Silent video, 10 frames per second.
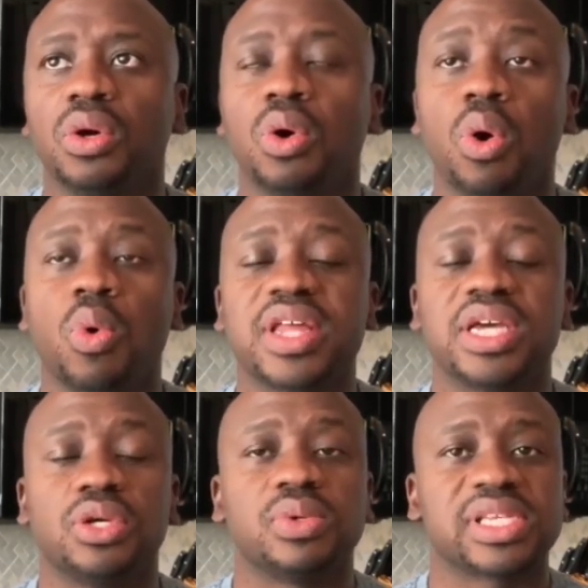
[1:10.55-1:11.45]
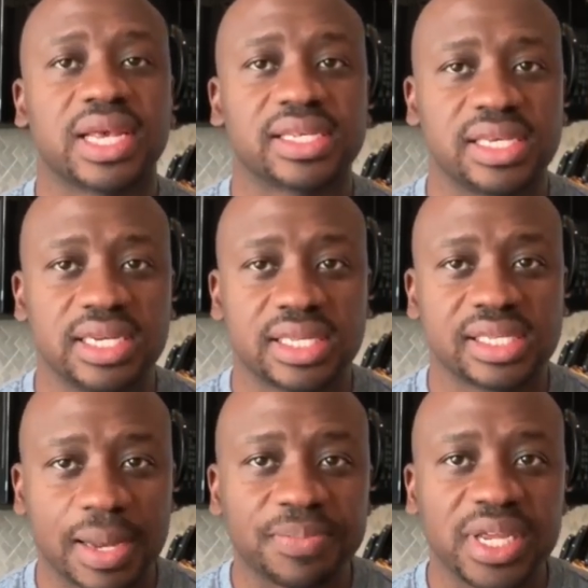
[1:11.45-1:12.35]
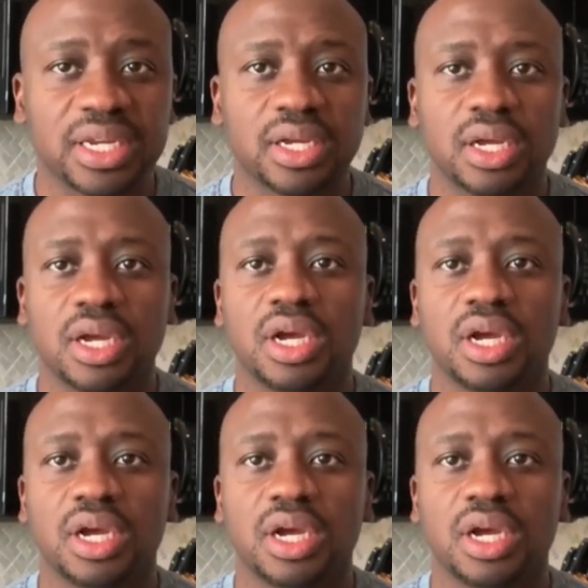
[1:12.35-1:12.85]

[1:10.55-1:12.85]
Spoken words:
or whether you will succeed at something,